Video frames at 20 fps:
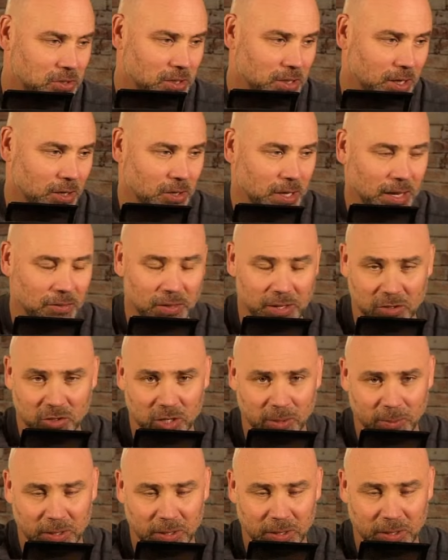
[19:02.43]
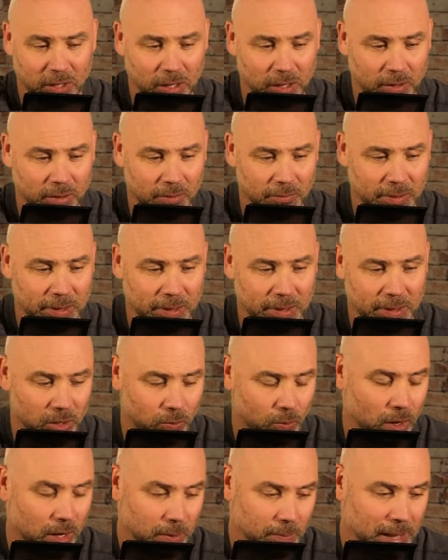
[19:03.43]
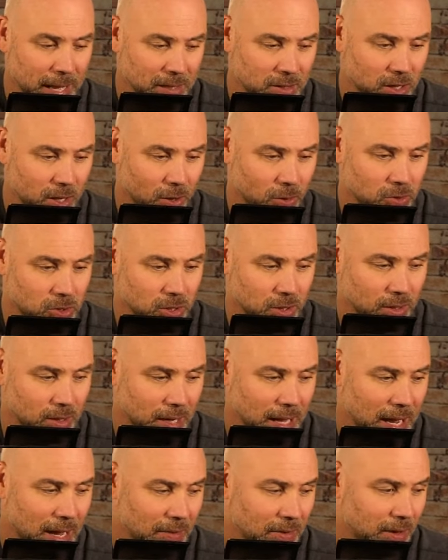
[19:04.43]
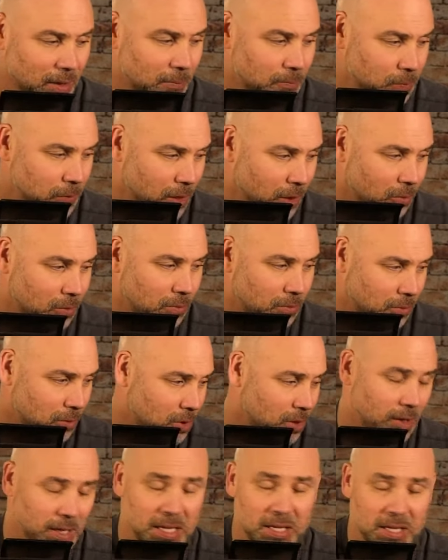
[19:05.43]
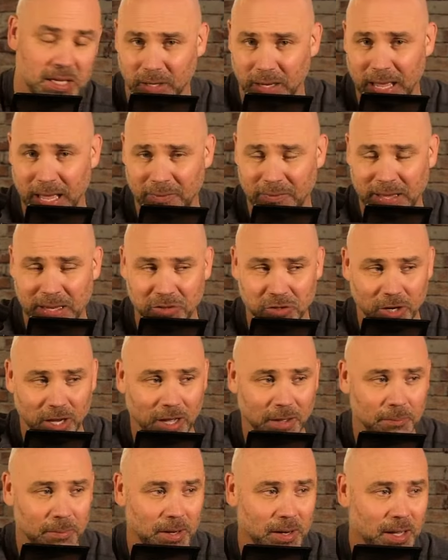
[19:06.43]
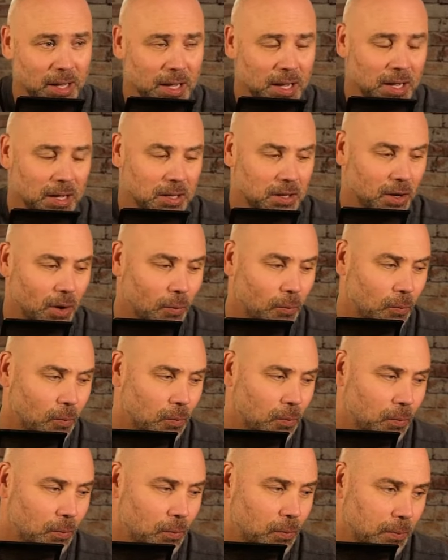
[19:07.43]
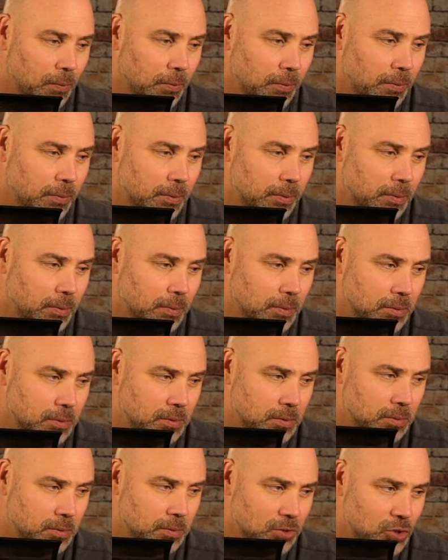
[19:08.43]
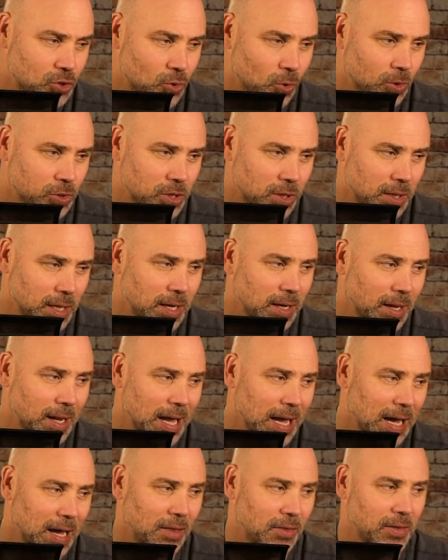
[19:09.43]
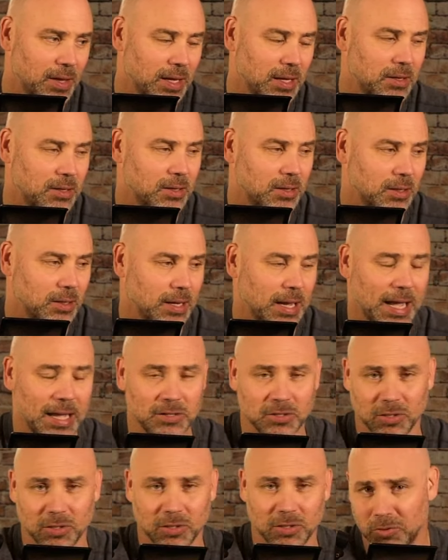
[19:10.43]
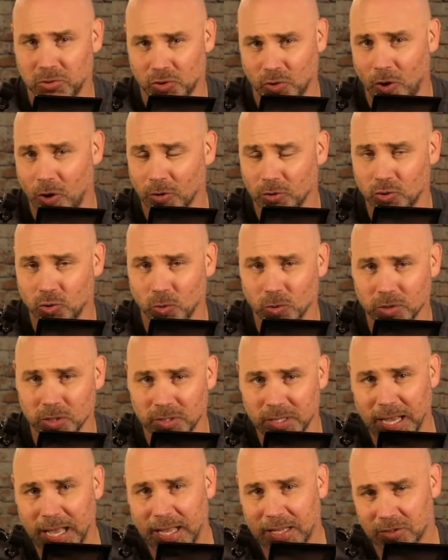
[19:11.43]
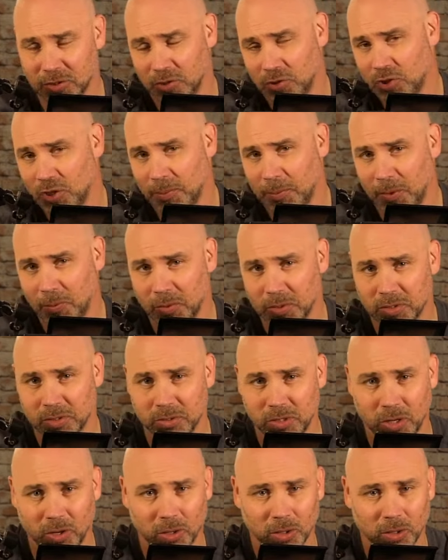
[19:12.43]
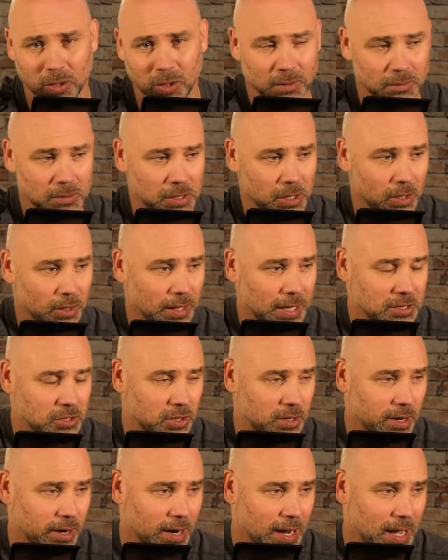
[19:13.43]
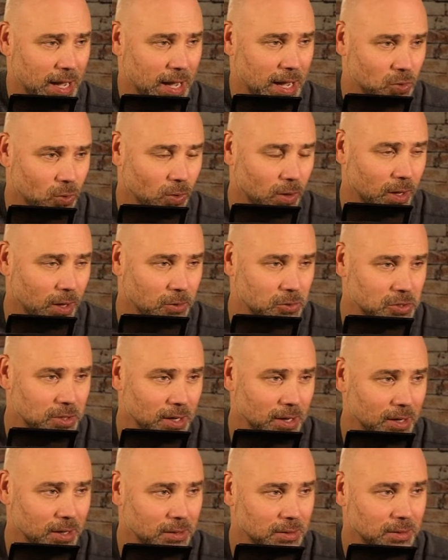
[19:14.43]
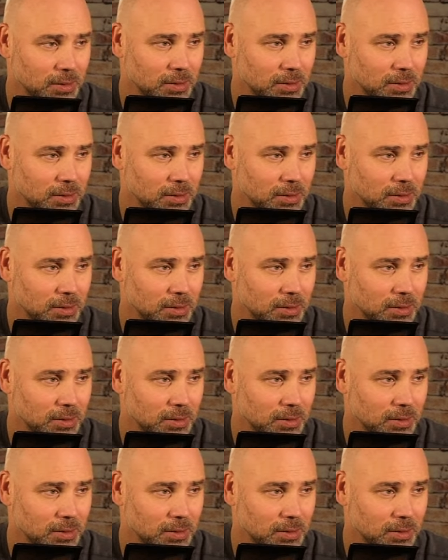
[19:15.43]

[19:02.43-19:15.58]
you know, I think Jimmy's a very good running backs coach and a guy that, you know, could have easily had that job. But, you know, does Georgia need a guy that has a strong Georgia ties? Because Jimmy was, you know, legendary high school coach there.